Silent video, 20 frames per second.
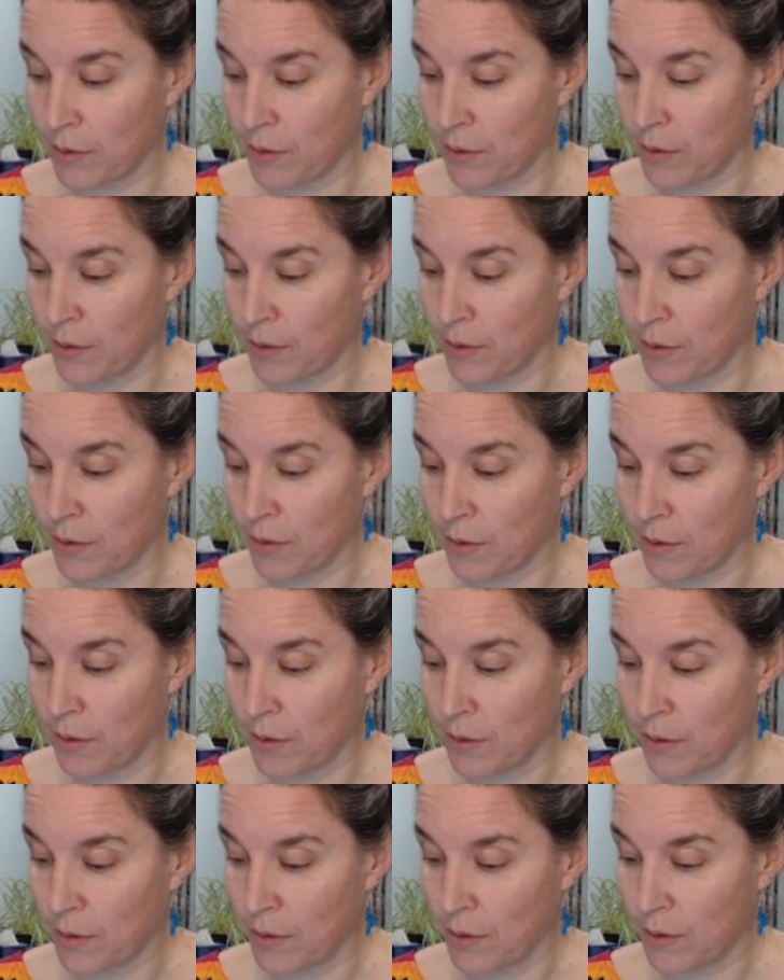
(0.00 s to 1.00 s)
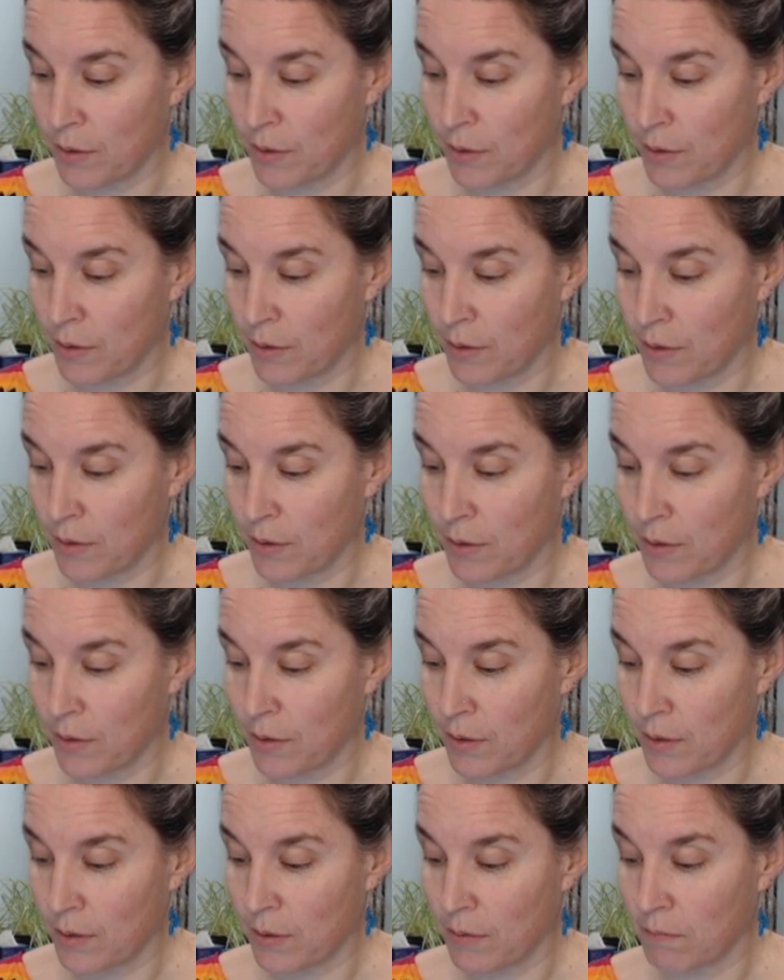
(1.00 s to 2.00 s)

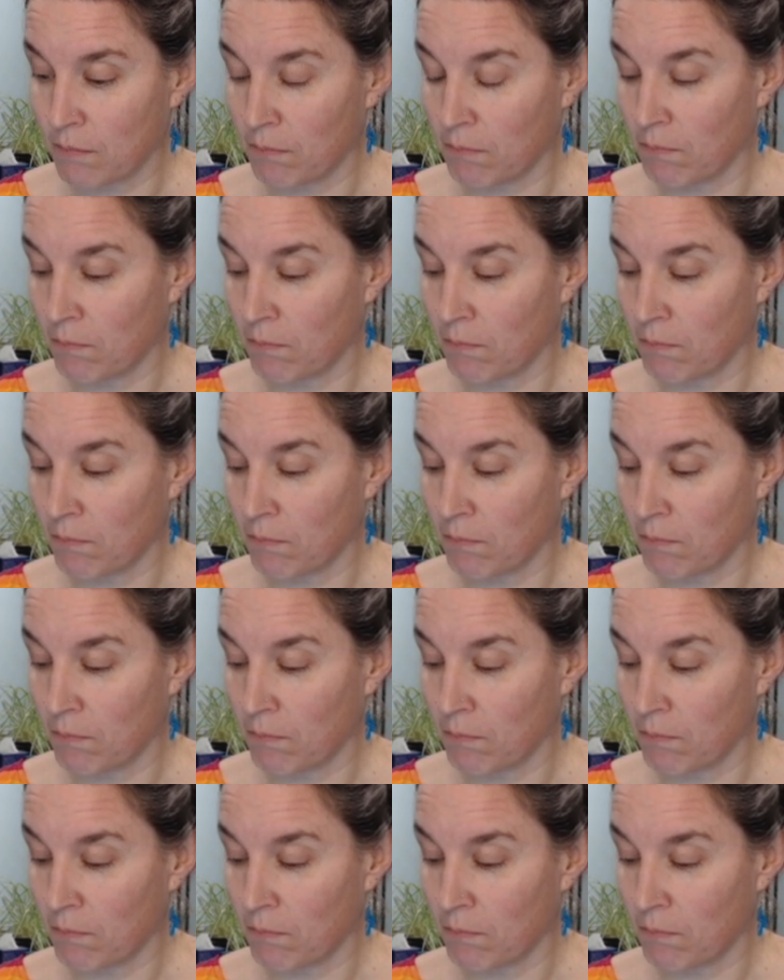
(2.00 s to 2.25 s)
[no speech]